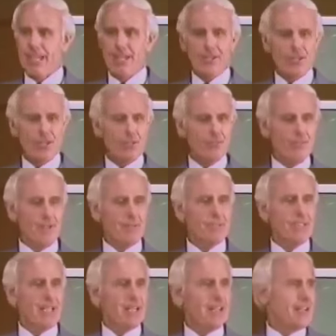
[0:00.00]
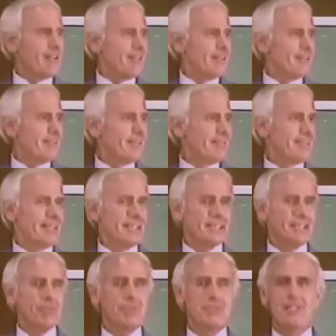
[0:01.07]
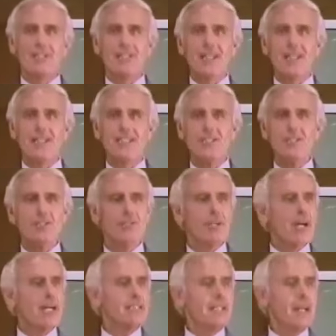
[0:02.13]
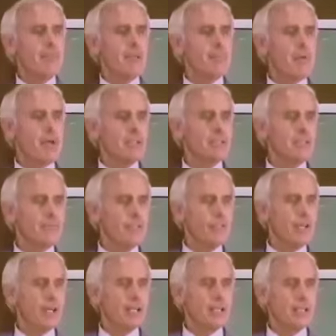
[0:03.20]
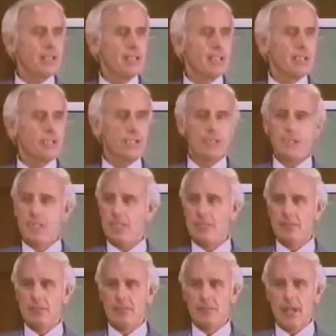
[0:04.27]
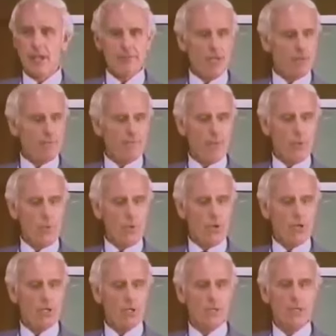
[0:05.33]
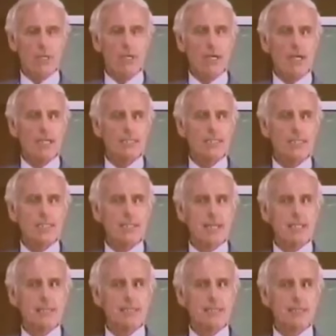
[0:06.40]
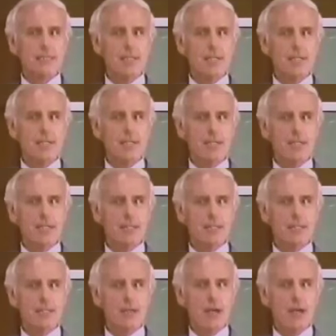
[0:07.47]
And her little friend was standing there. She was selling candy too. I said, how many boxes have you got? She said, I've got 4. I said, that's 9.